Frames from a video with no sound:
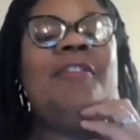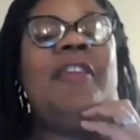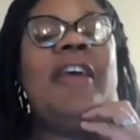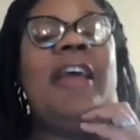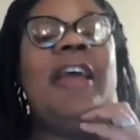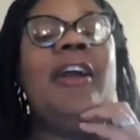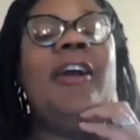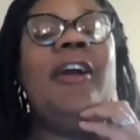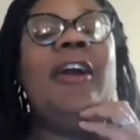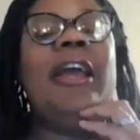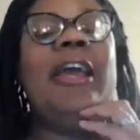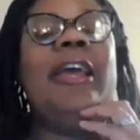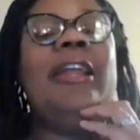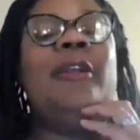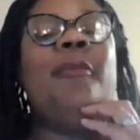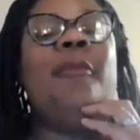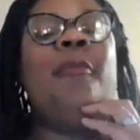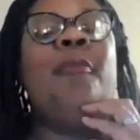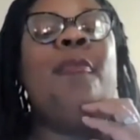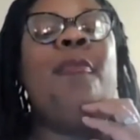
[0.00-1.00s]
there
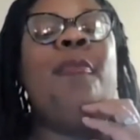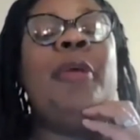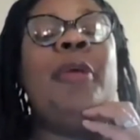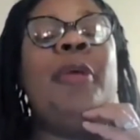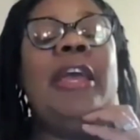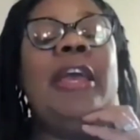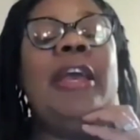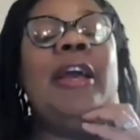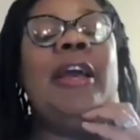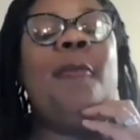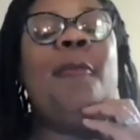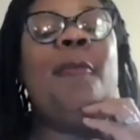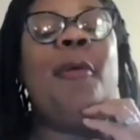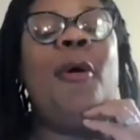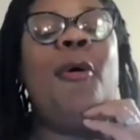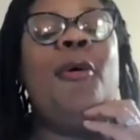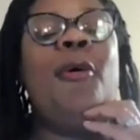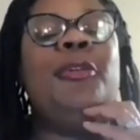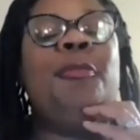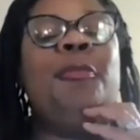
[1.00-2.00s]
in big
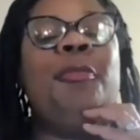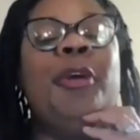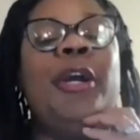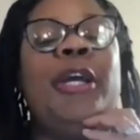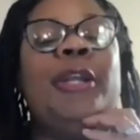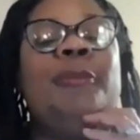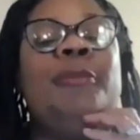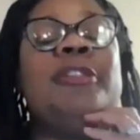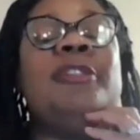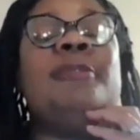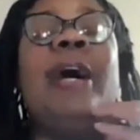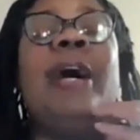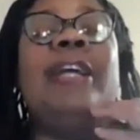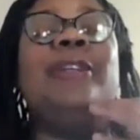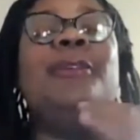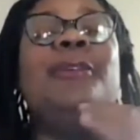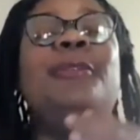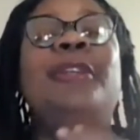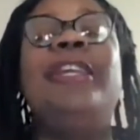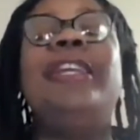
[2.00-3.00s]
bold print was my
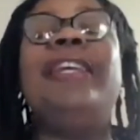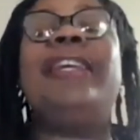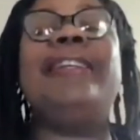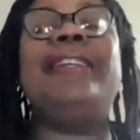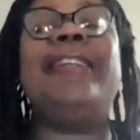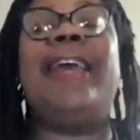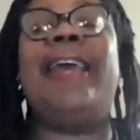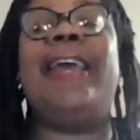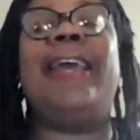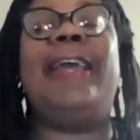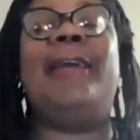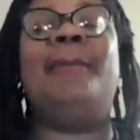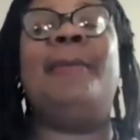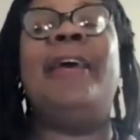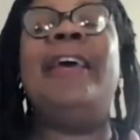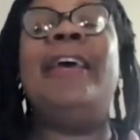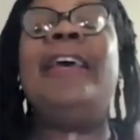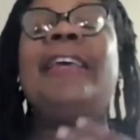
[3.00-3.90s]
unique name.